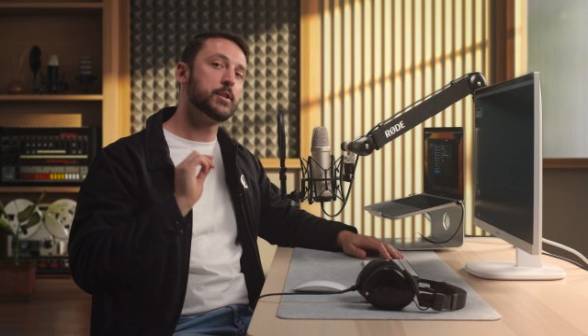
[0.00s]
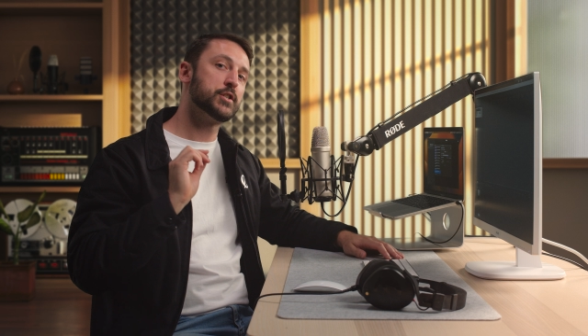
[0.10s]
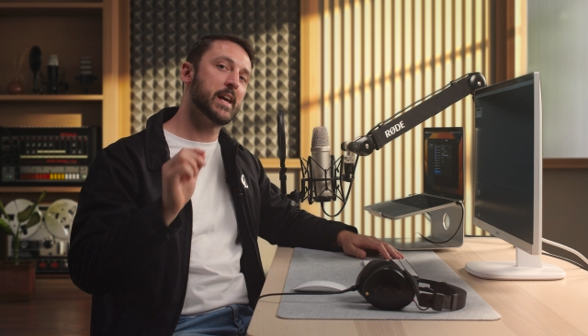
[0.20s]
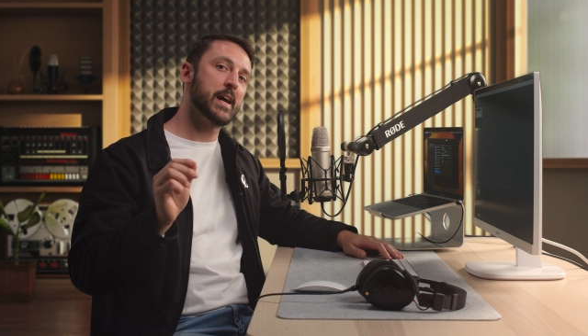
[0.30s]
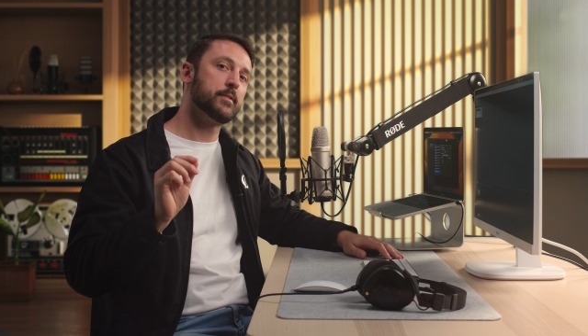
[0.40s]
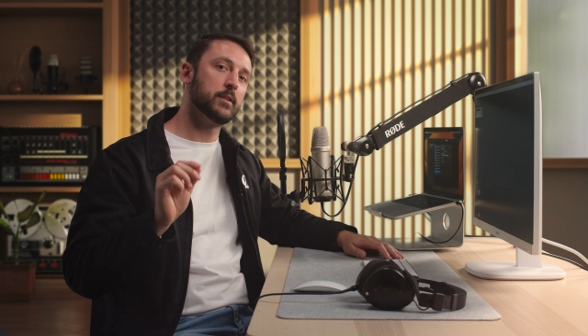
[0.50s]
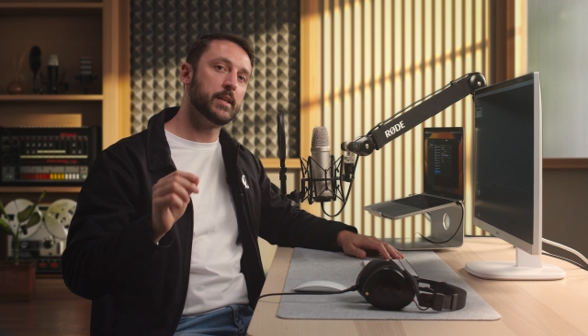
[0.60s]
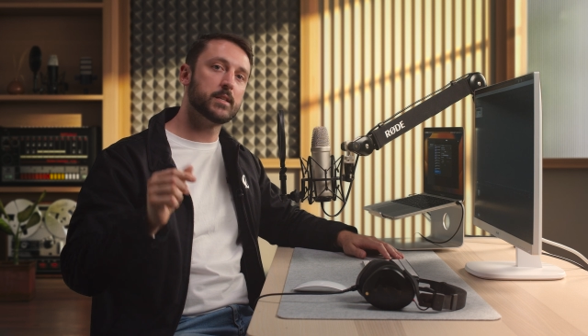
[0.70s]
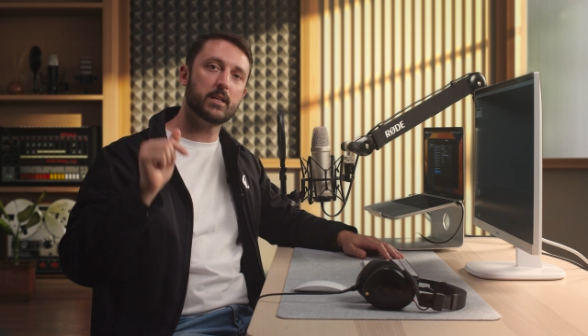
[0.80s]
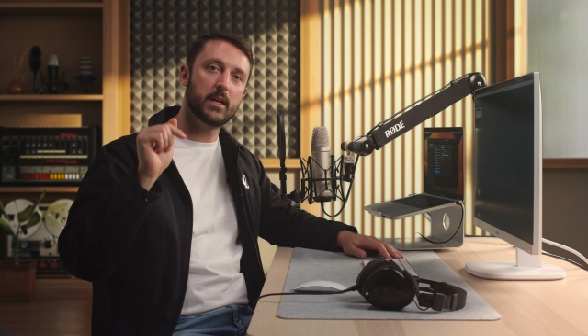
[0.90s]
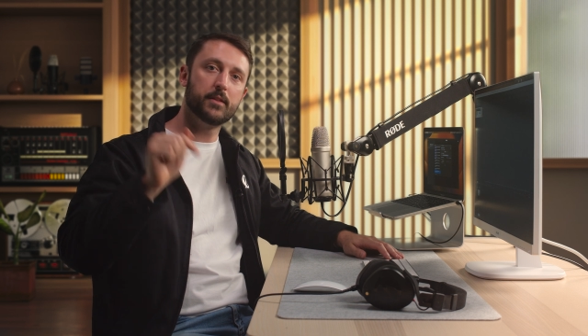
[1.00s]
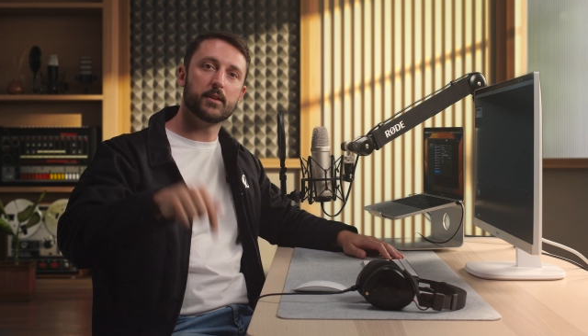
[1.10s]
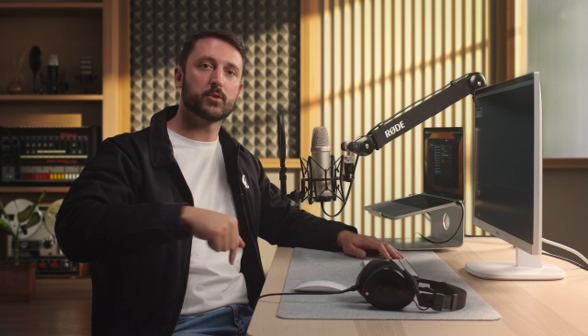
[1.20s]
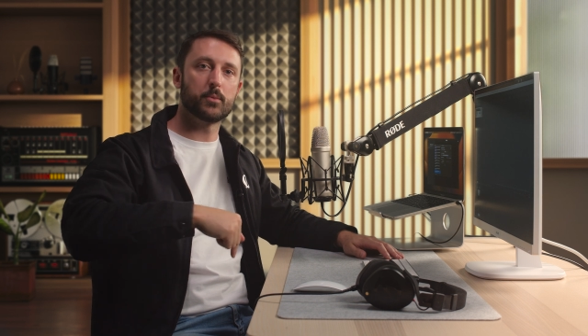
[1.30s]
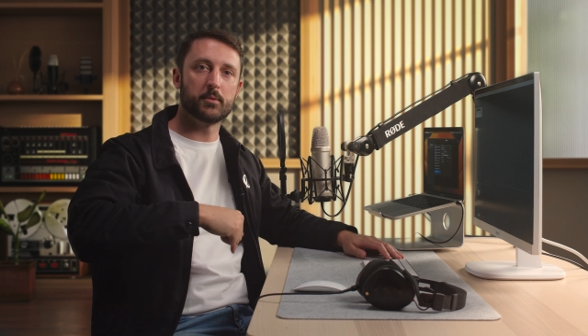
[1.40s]
check out the links in the
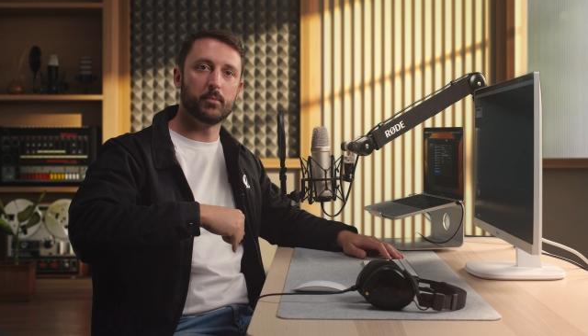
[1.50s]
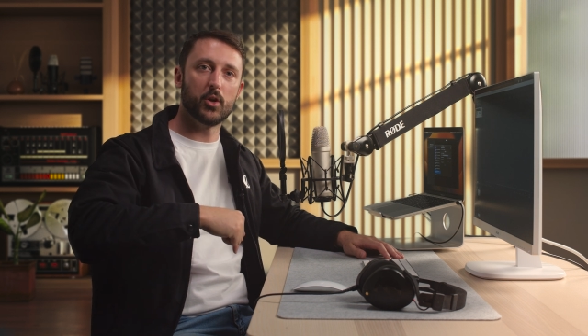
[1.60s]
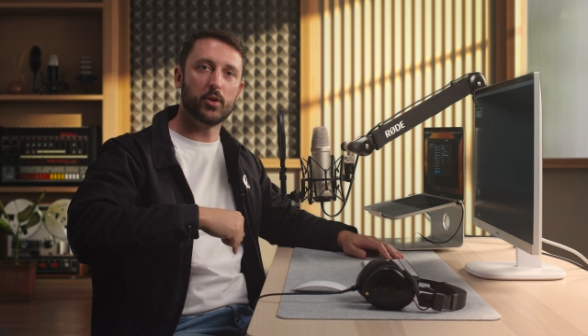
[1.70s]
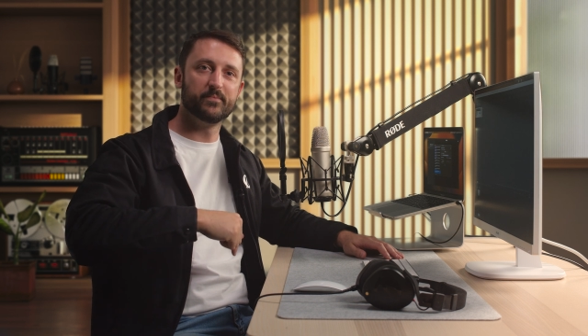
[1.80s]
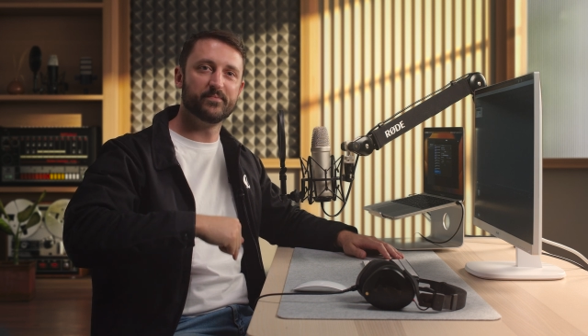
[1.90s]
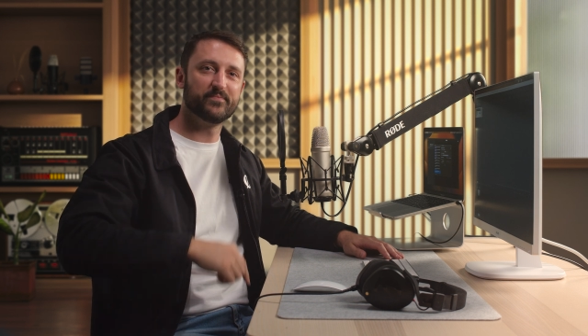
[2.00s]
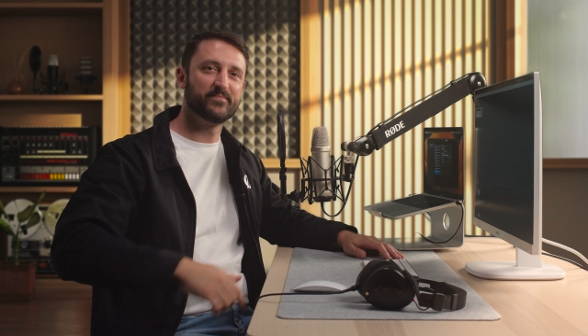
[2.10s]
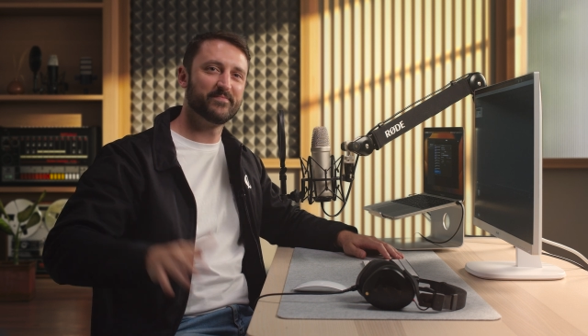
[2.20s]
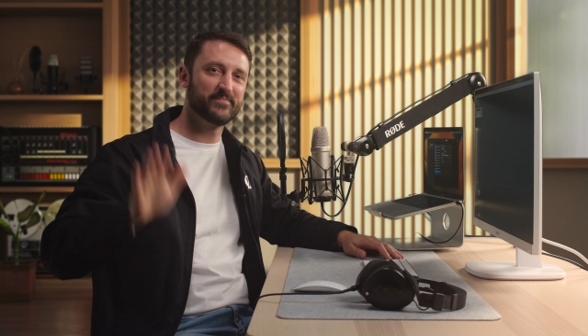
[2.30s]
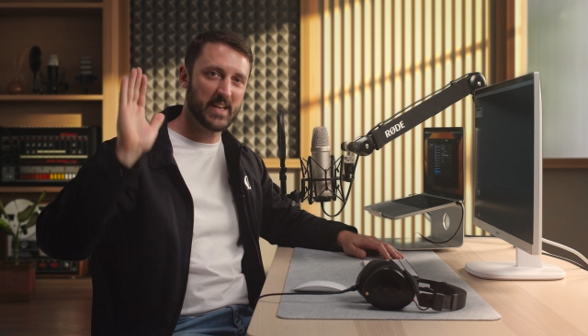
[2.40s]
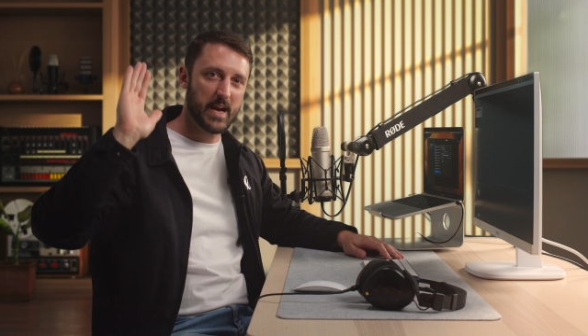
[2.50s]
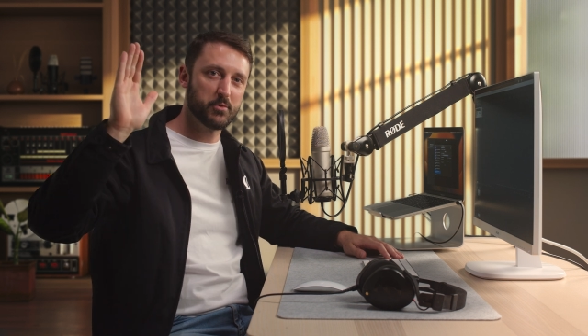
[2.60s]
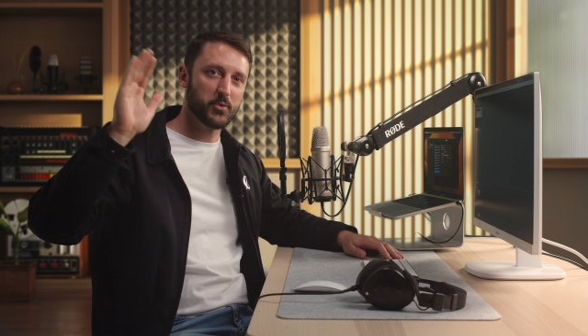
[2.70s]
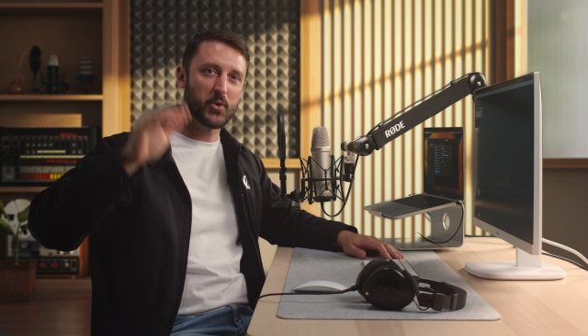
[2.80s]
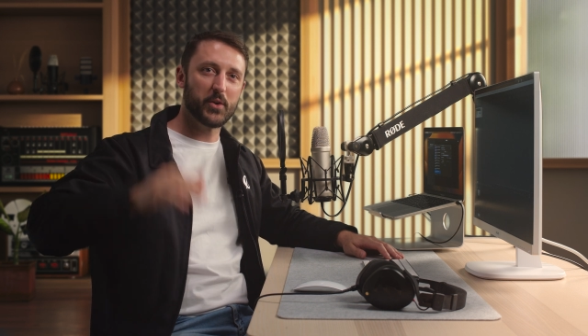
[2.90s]
description below.
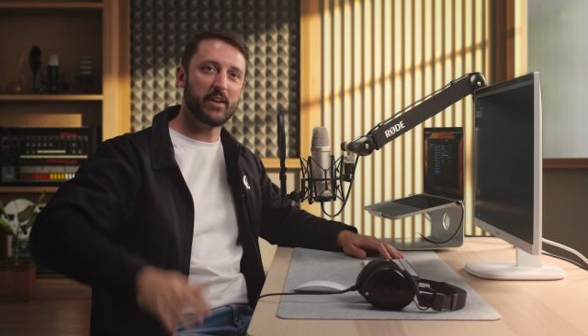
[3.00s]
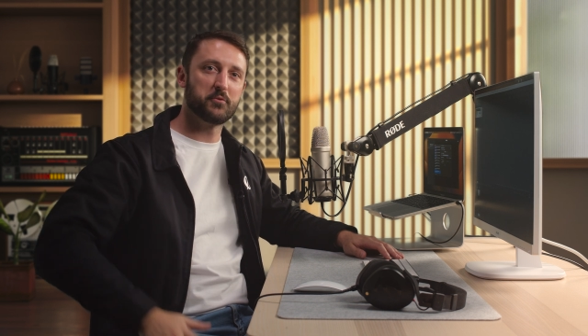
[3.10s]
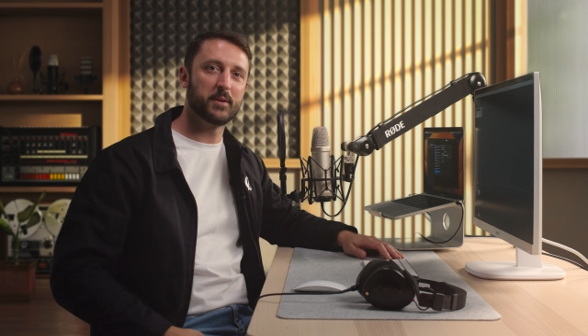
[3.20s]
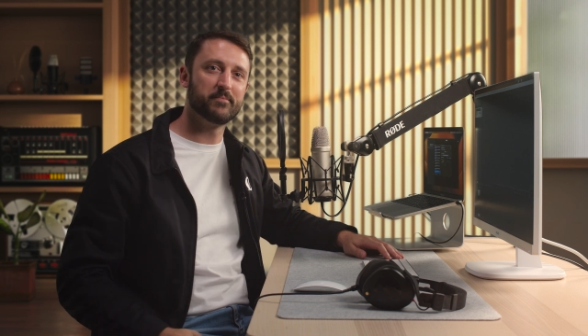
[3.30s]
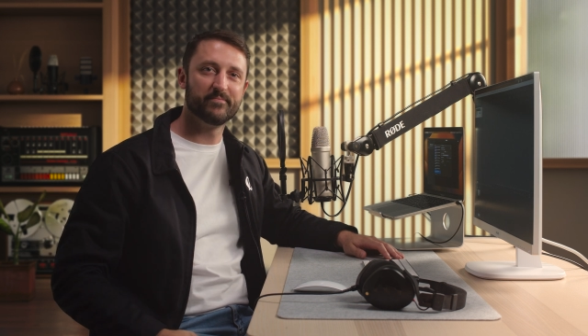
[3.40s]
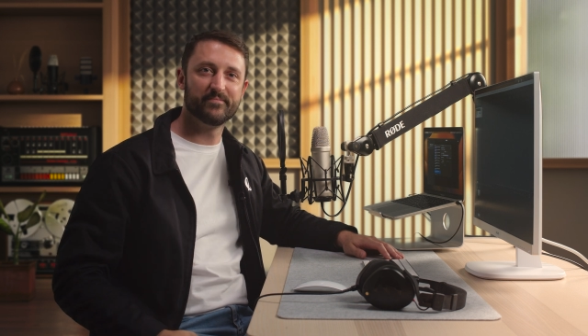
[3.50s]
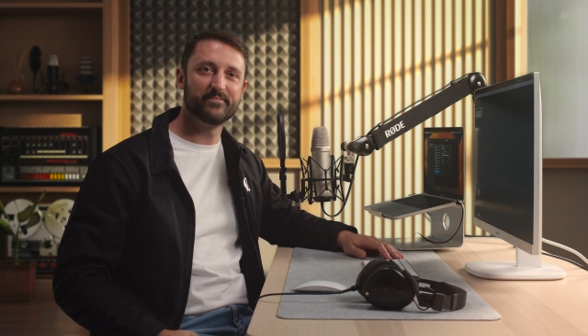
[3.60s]
Happy recording, everyone.